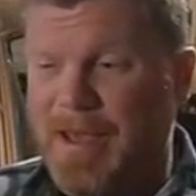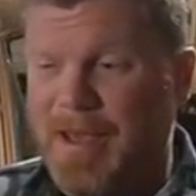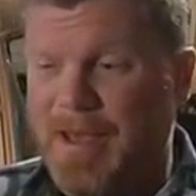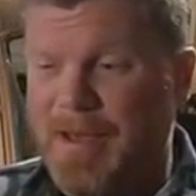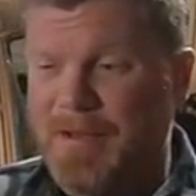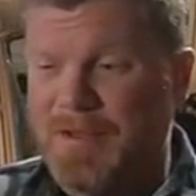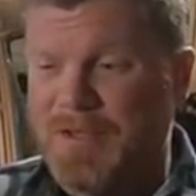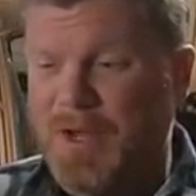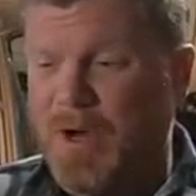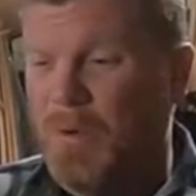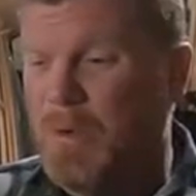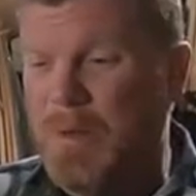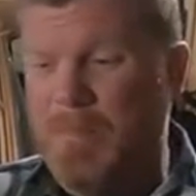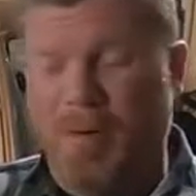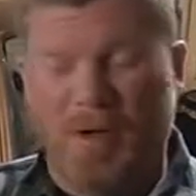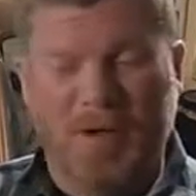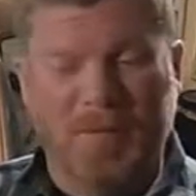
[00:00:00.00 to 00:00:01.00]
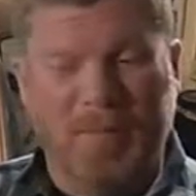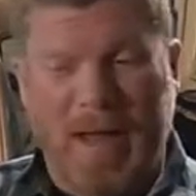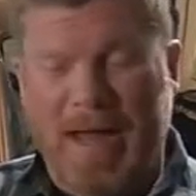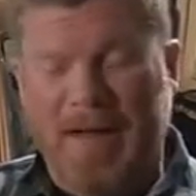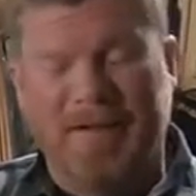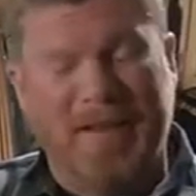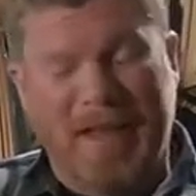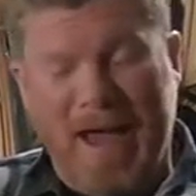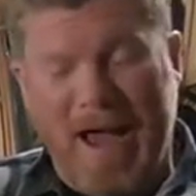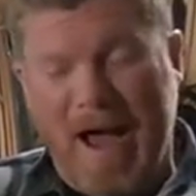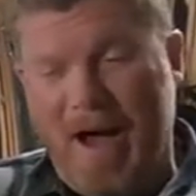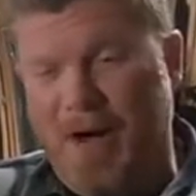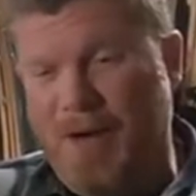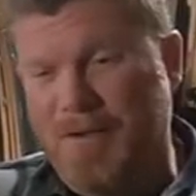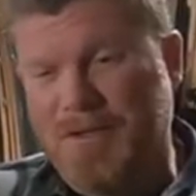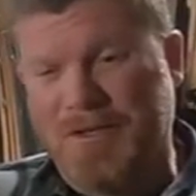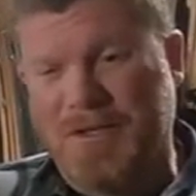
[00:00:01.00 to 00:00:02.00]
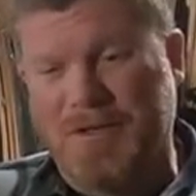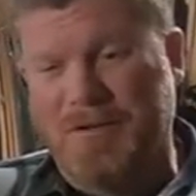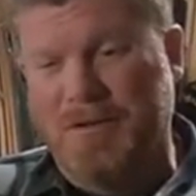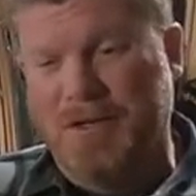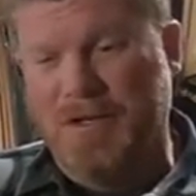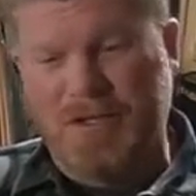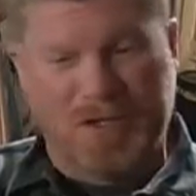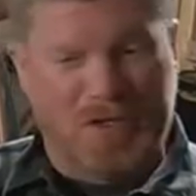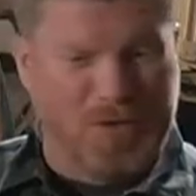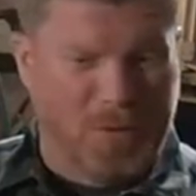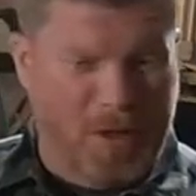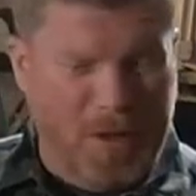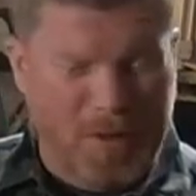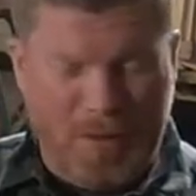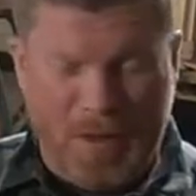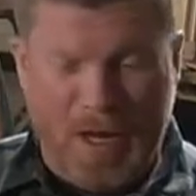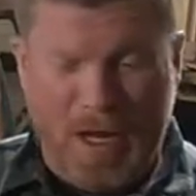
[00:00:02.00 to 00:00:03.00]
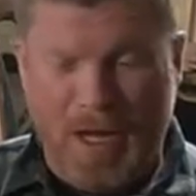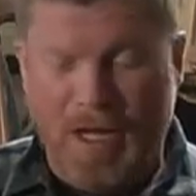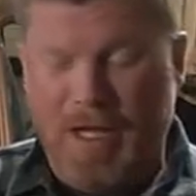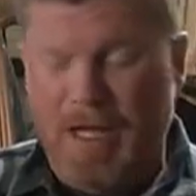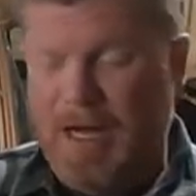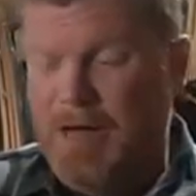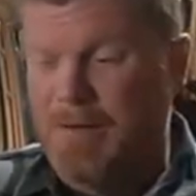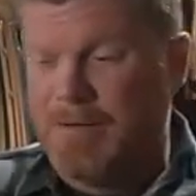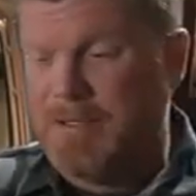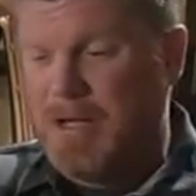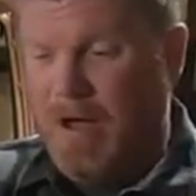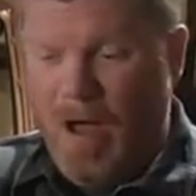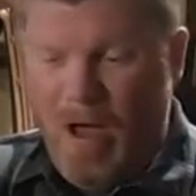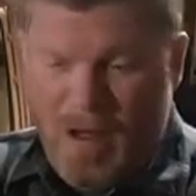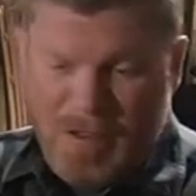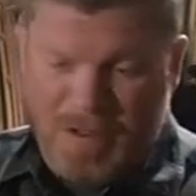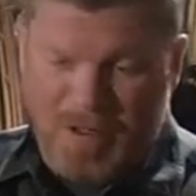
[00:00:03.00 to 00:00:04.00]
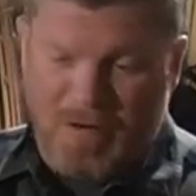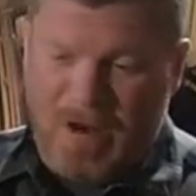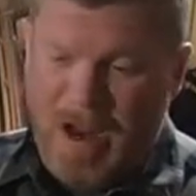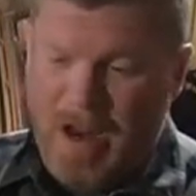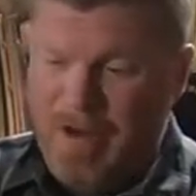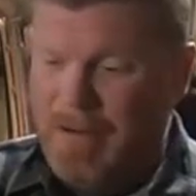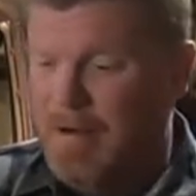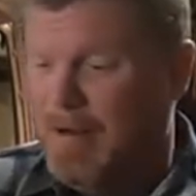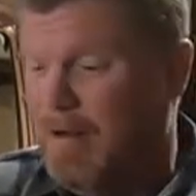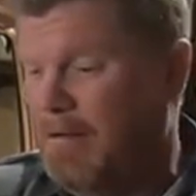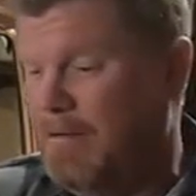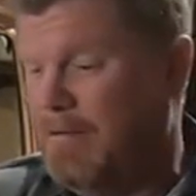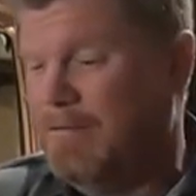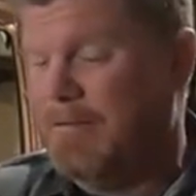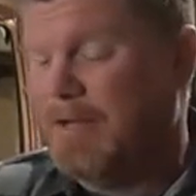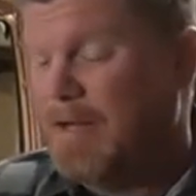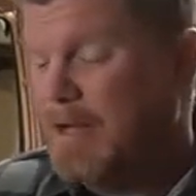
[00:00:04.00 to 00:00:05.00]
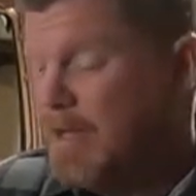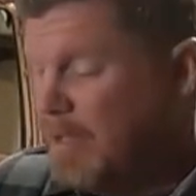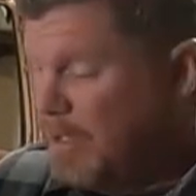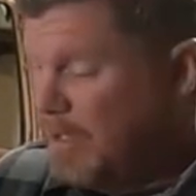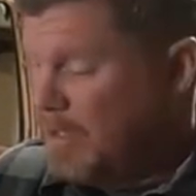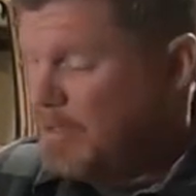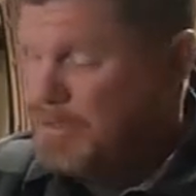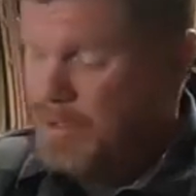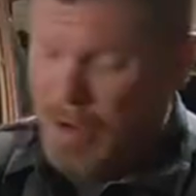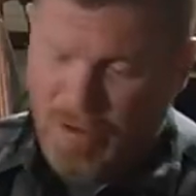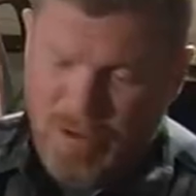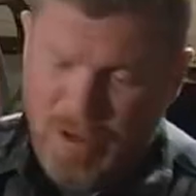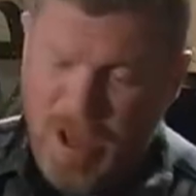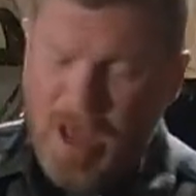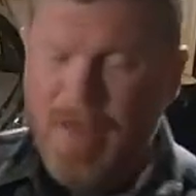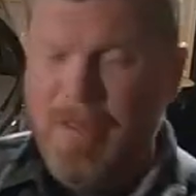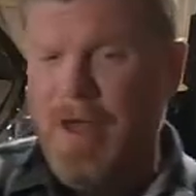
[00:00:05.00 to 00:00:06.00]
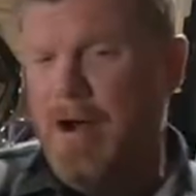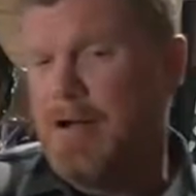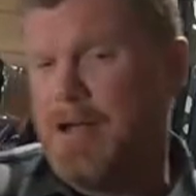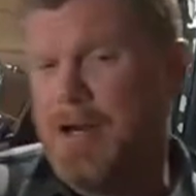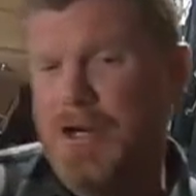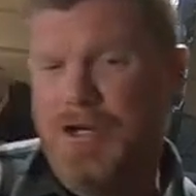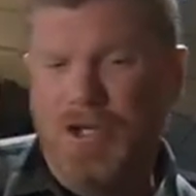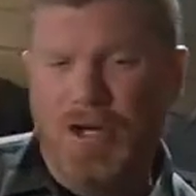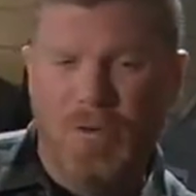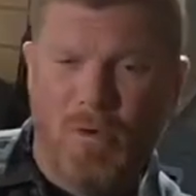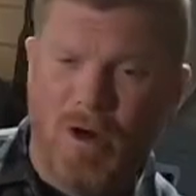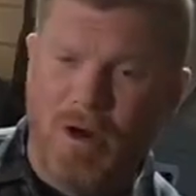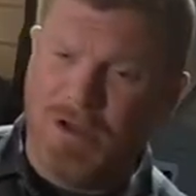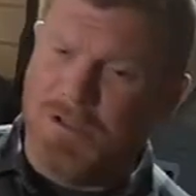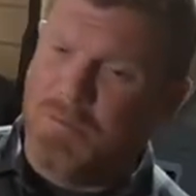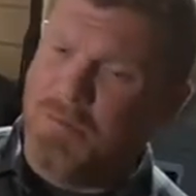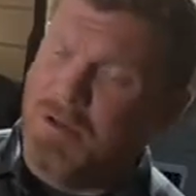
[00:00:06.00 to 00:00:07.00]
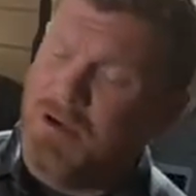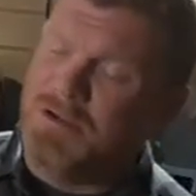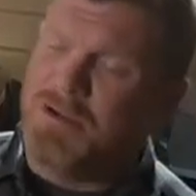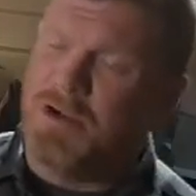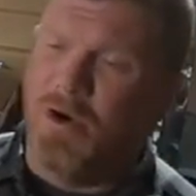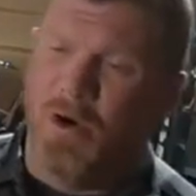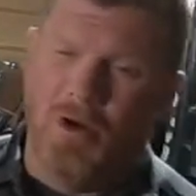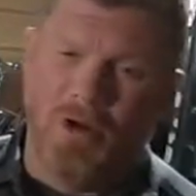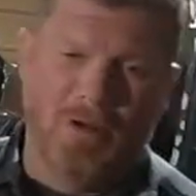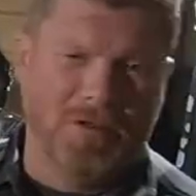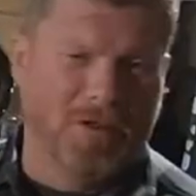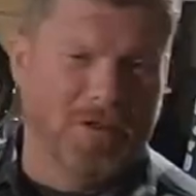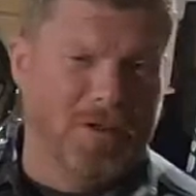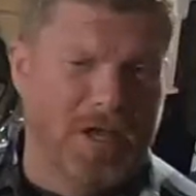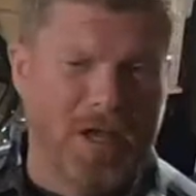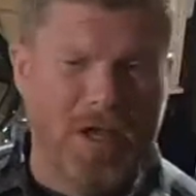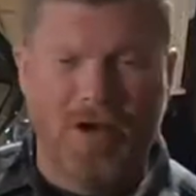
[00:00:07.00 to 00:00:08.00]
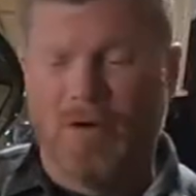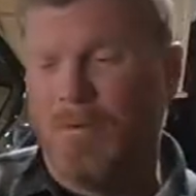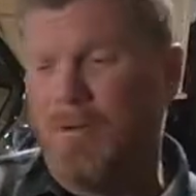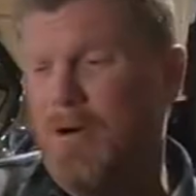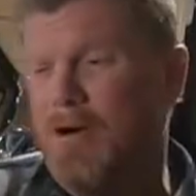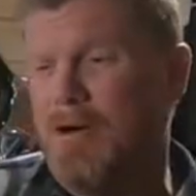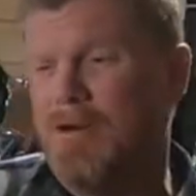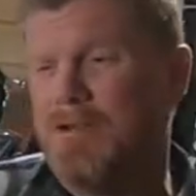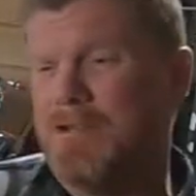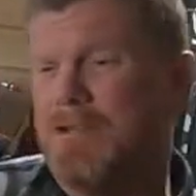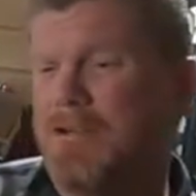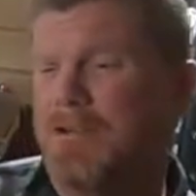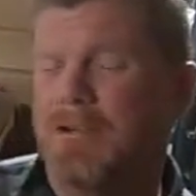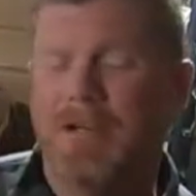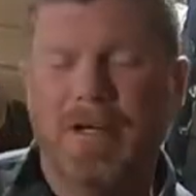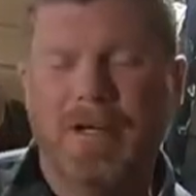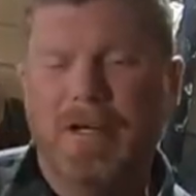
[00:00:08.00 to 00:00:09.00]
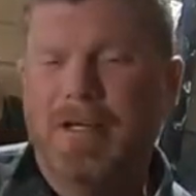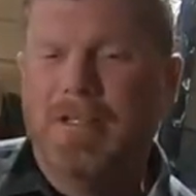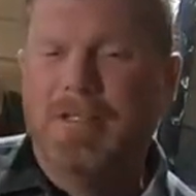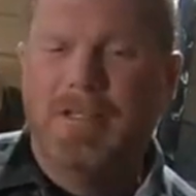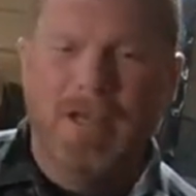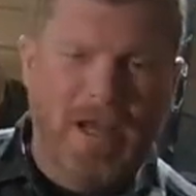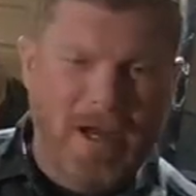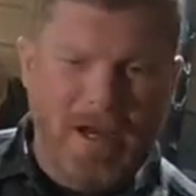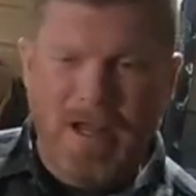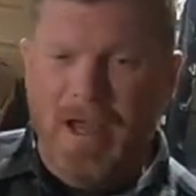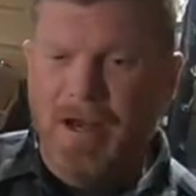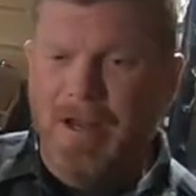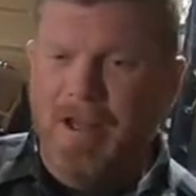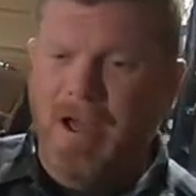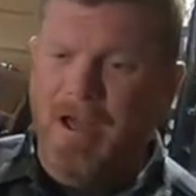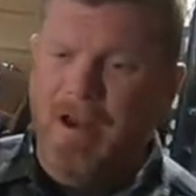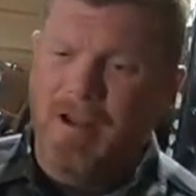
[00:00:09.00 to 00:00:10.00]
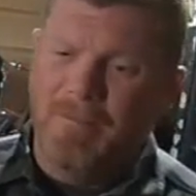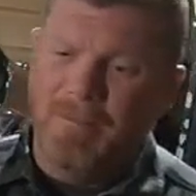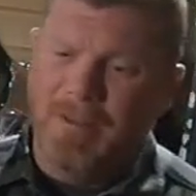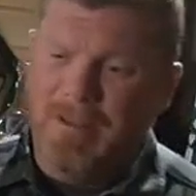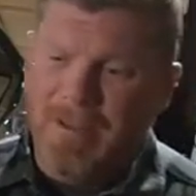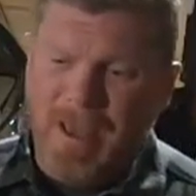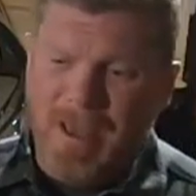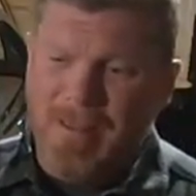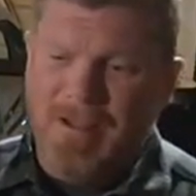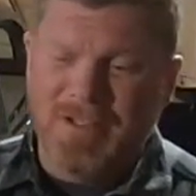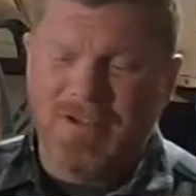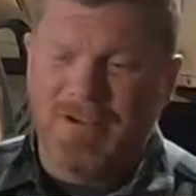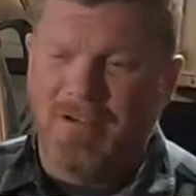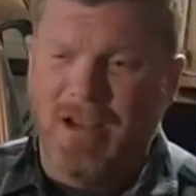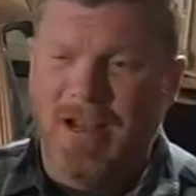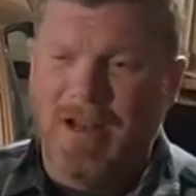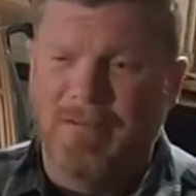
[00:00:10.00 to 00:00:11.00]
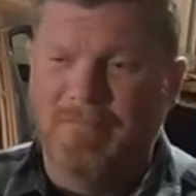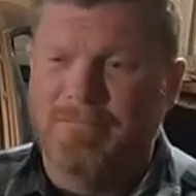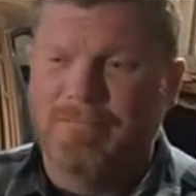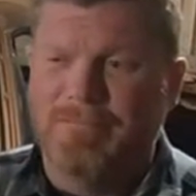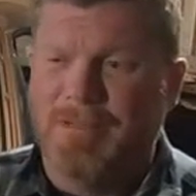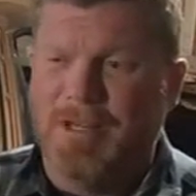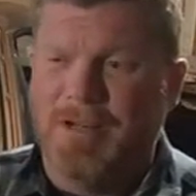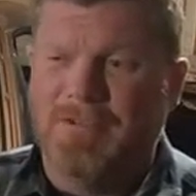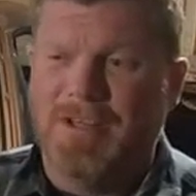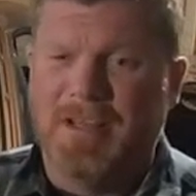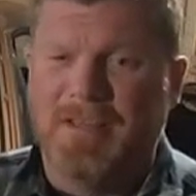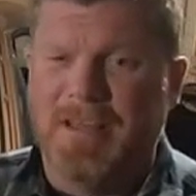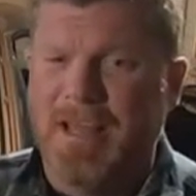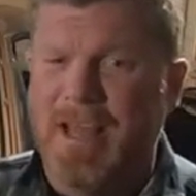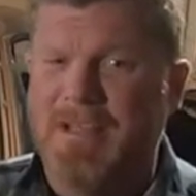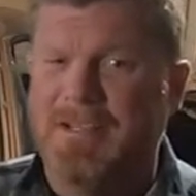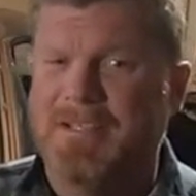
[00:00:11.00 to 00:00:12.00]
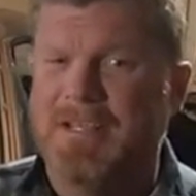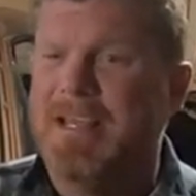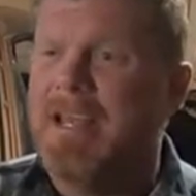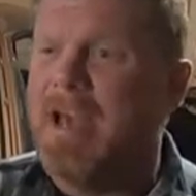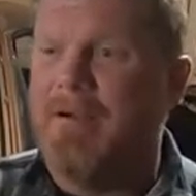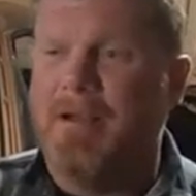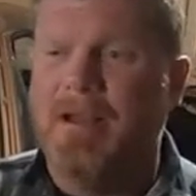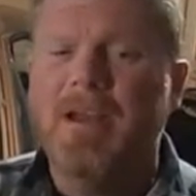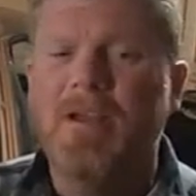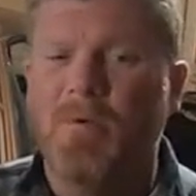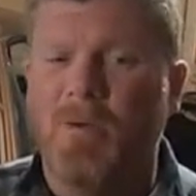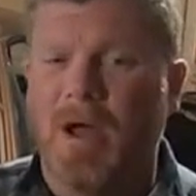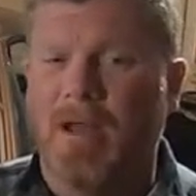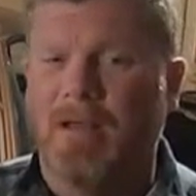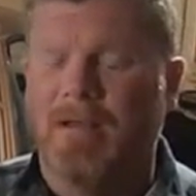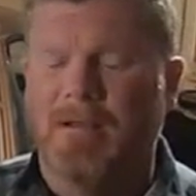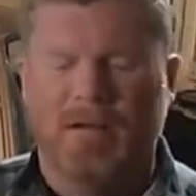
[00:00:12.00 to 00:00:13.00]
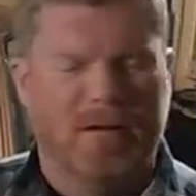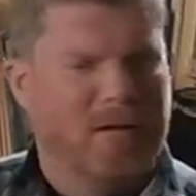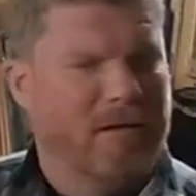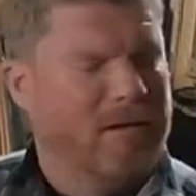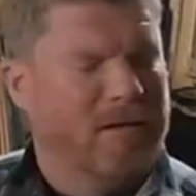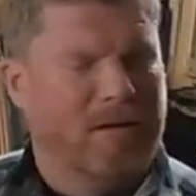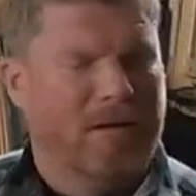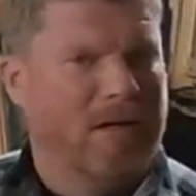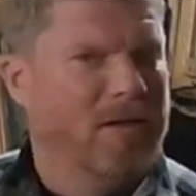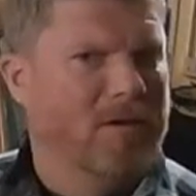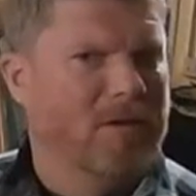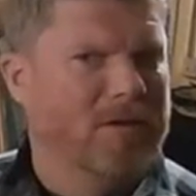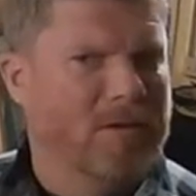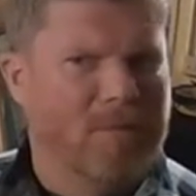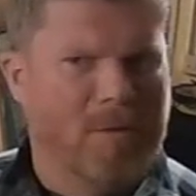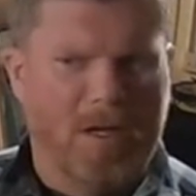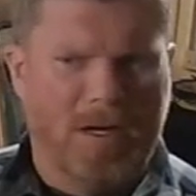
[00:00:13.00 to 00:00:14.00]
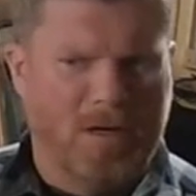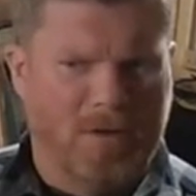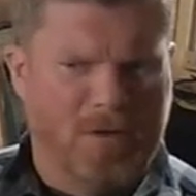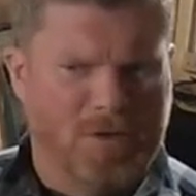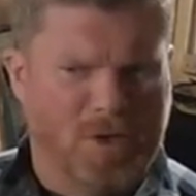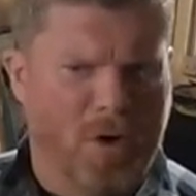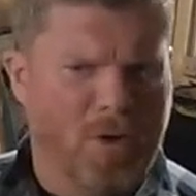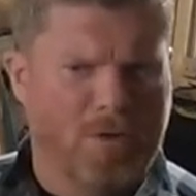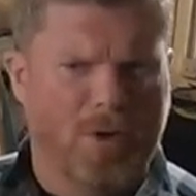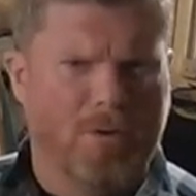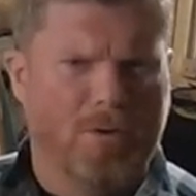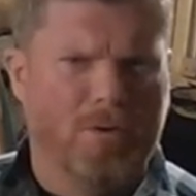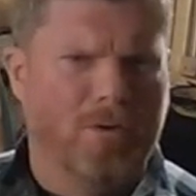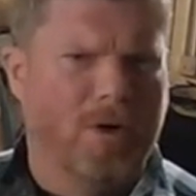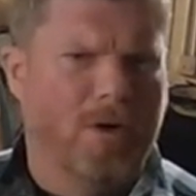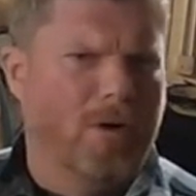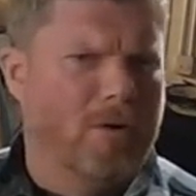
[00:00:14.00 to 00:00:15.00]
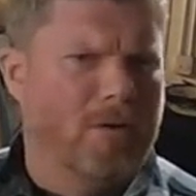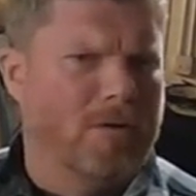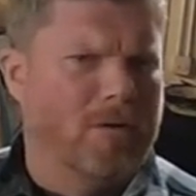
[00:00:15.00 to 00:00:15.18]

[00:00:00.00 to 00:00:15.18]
so we pulled back to the house, and he's like, "So what do you think?" And I was like, "Oh, it's great, And he goes, "Oh yeah, the air conditioning works, it blows cold, and the heater works, and yada yada yada." I'm like, "Yeah, that's great. I'm going to take the AC out anyway." He looked at me and he goes, "Oh, no,